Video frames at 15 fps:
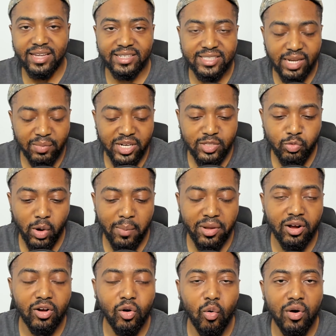and some of these
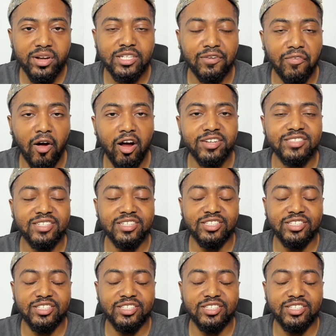women are going as far as